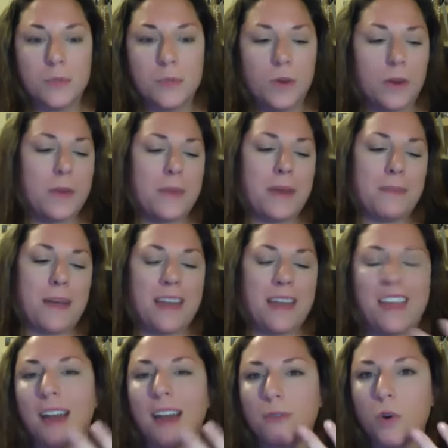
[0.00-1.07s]
And what we mean
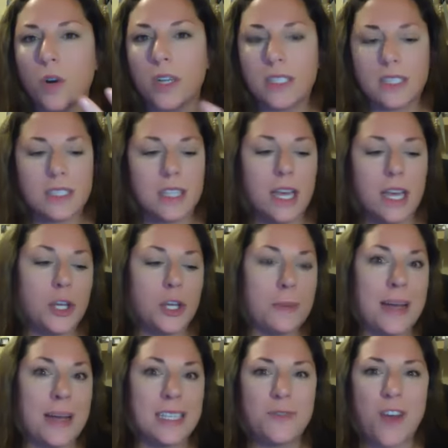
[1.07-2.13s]
by that, of course, is like
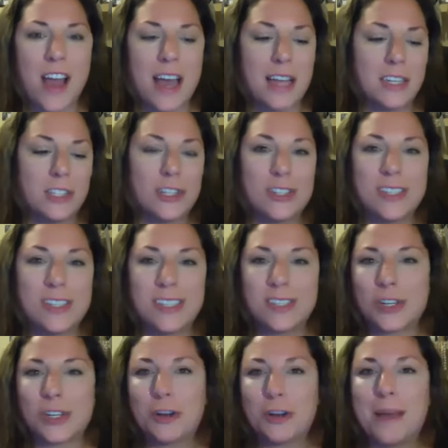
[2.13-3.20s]
your best friend, your
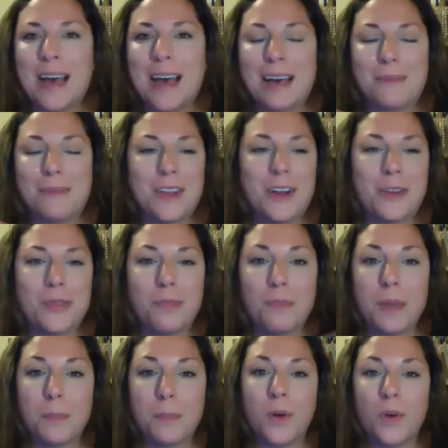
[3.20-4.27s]
sister, your mom,
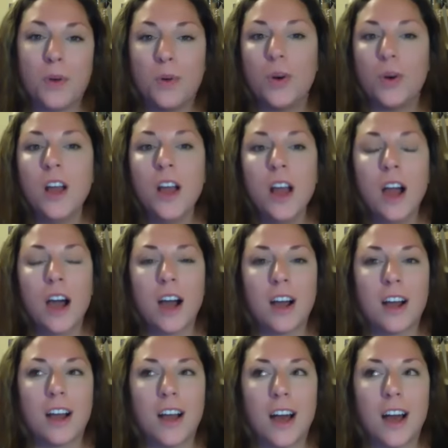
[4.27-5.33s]
people who
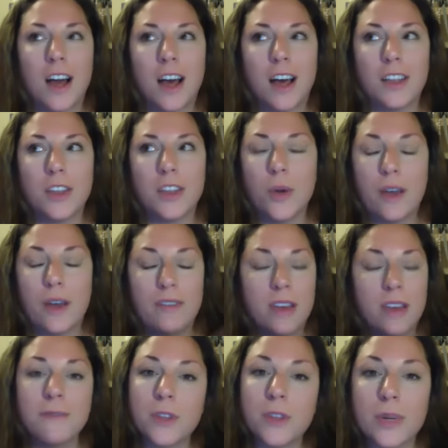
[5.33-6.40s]
are you
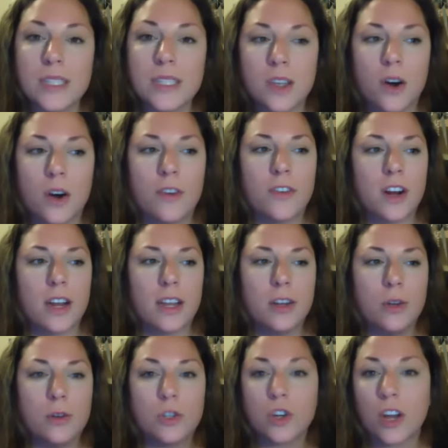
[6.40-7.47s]
have influence over
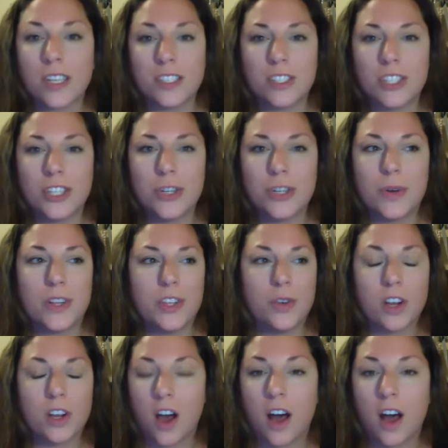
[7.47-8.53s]
and who trust you, and
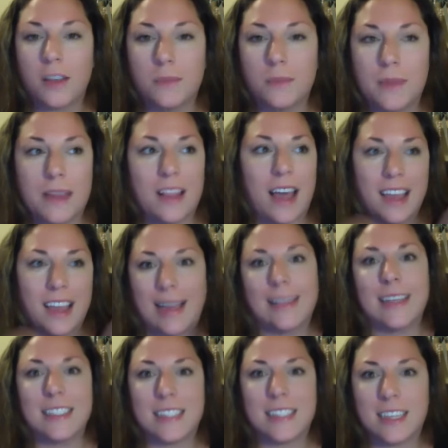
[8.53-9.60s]
you could call and be like,
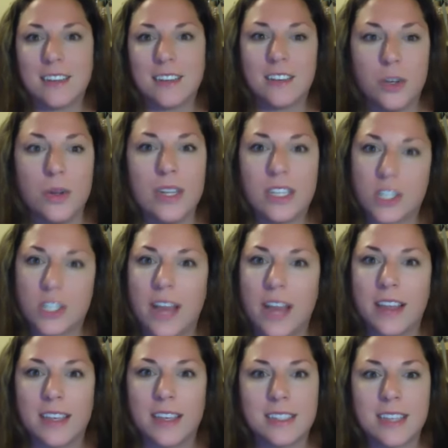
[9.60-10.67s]
hey, listen, you need to
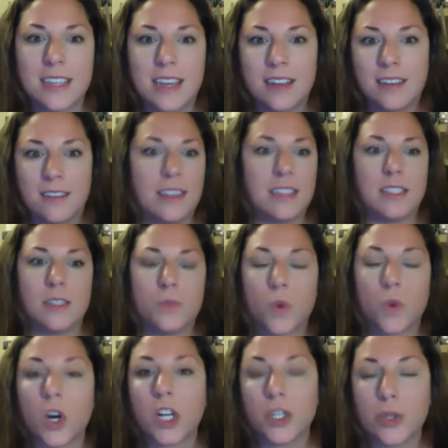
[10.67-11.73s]
try this, and
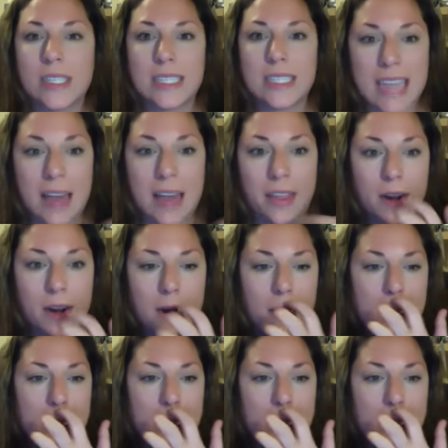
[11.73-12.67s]
we're going to do this together.